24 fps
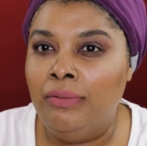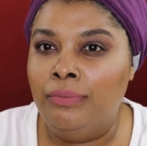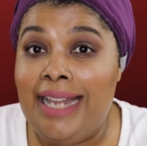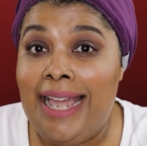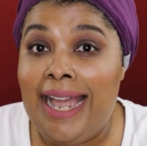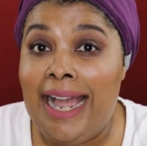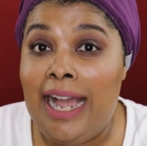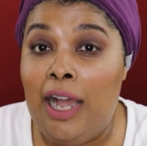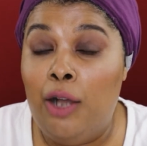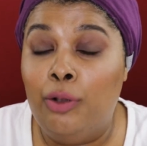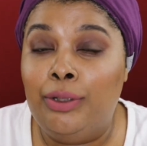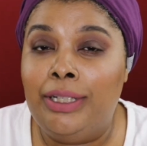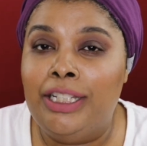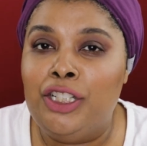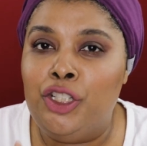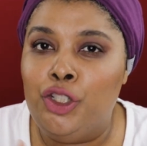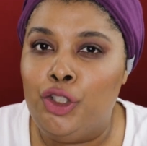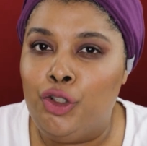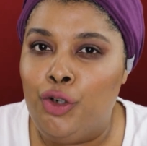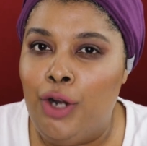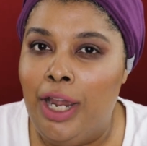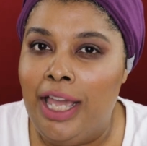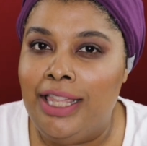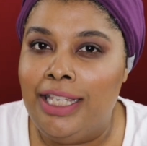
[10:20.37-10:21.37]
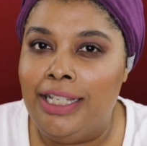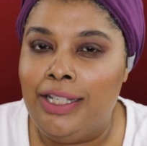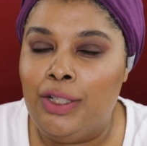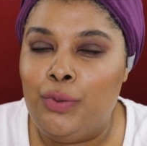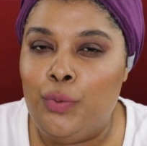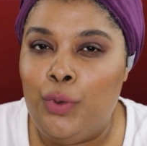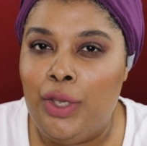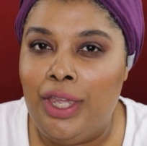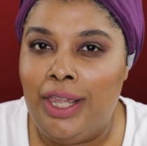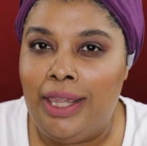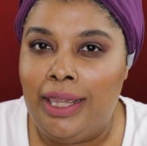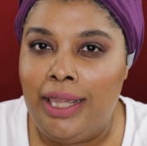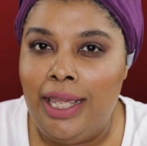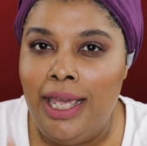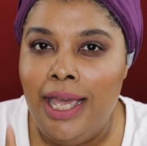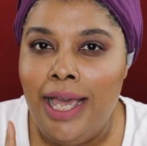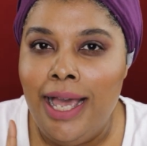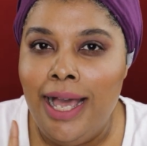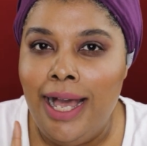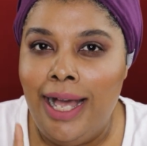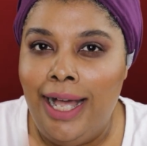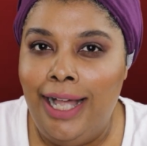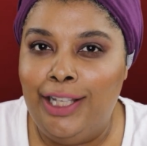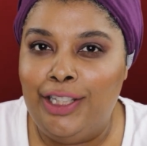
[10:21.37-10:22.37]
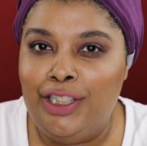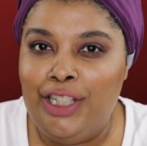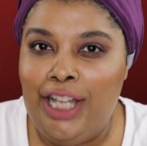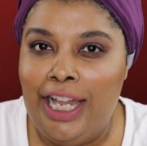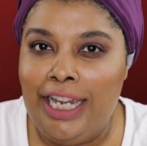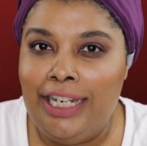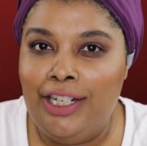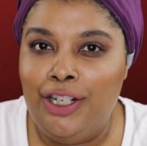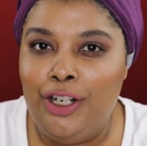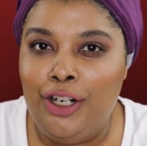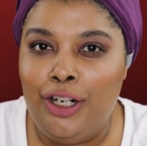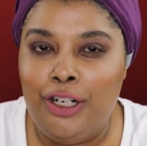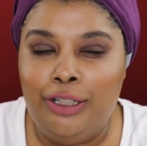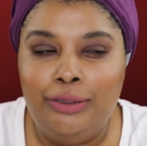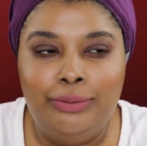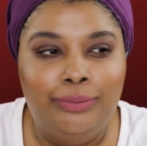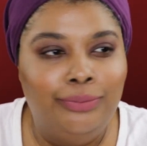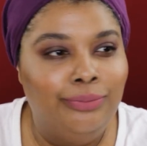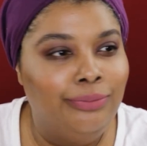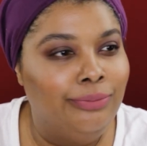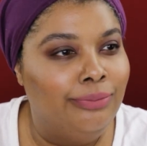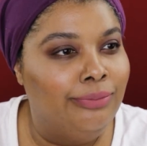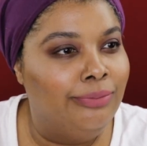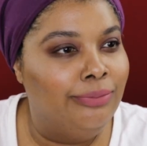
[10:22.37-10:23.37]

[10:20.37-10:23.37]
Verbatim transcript: Now let's try this with a liner.